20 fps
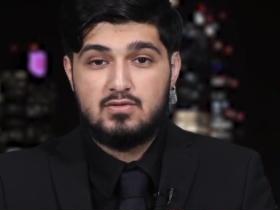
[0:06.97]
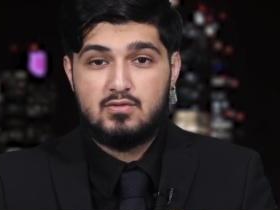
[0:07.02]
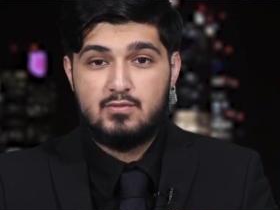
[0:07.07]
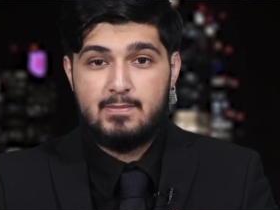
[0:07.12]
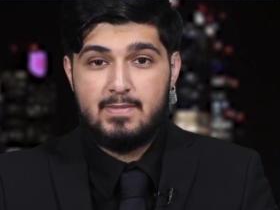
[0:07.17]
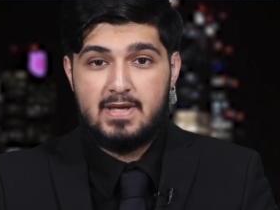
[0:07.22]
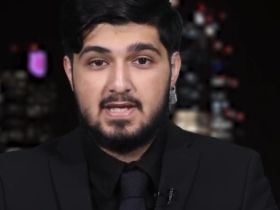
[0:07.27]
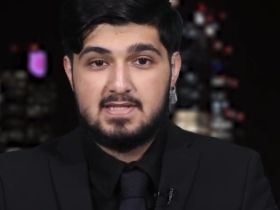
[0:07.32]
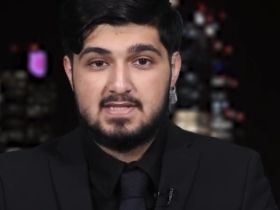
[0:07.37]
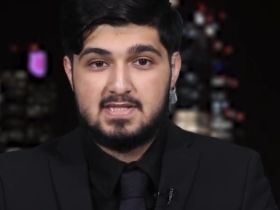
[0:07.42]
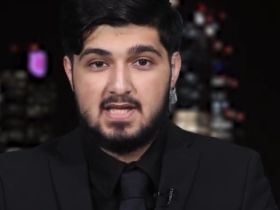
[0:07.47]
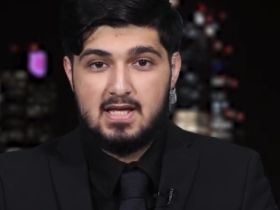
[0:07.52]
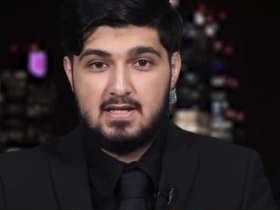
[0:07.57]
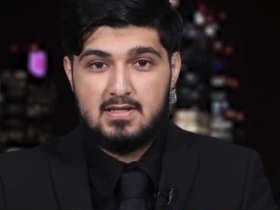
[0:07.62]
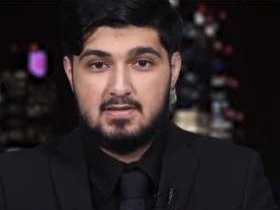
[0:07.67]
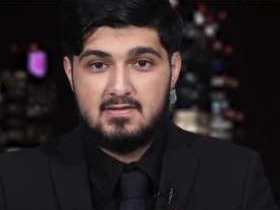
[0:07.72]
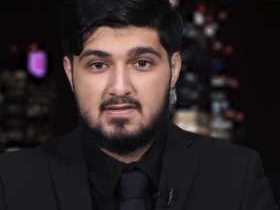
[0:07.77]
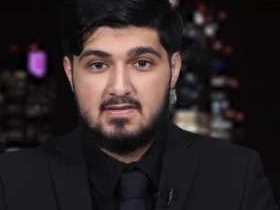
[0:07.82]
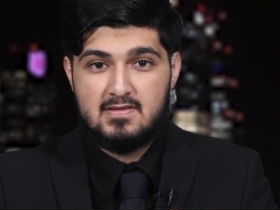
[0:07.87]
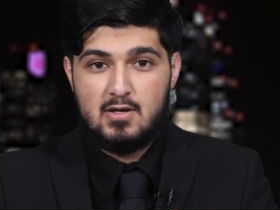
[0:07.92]
remain
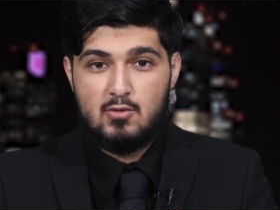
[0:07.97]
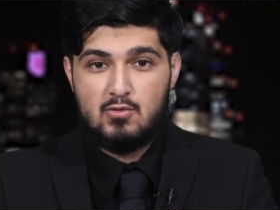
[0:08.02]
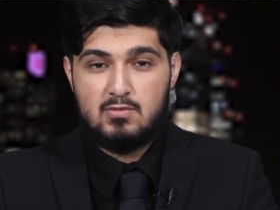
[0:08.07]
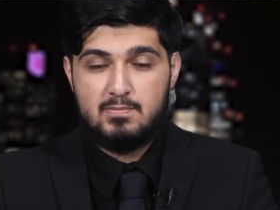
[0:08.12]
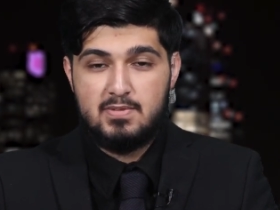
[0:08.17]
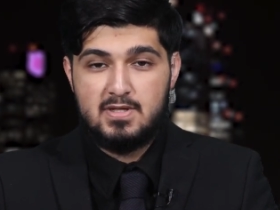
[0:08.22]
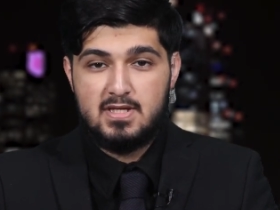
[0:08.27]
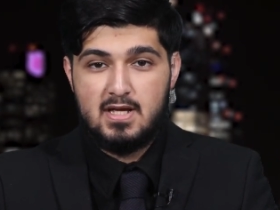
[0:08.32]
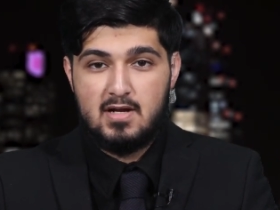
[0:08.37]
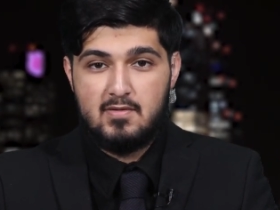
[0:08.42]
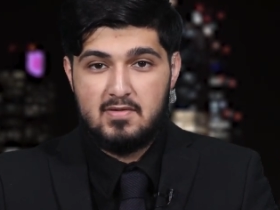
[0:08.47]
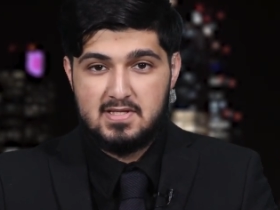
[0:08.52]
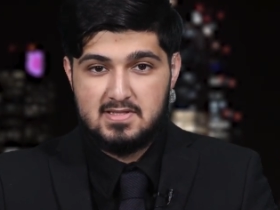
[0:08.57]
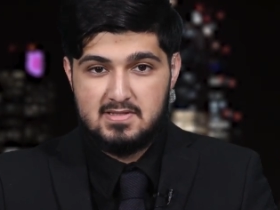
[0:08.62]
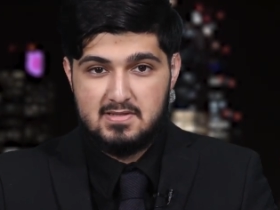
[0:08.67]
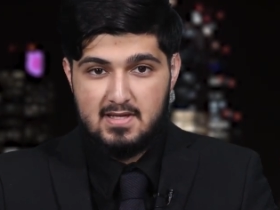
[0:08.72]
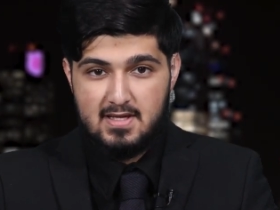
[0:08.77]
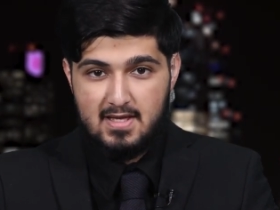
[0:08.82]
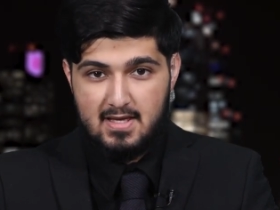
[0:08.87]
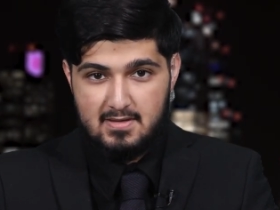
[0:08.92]
silent, they would be
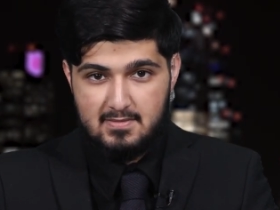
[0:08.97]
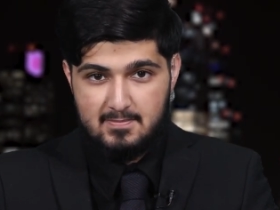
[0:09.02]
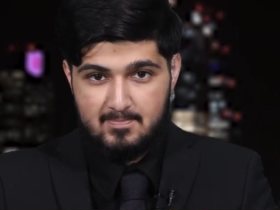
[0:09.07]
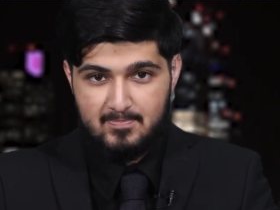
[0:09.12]
arrested again.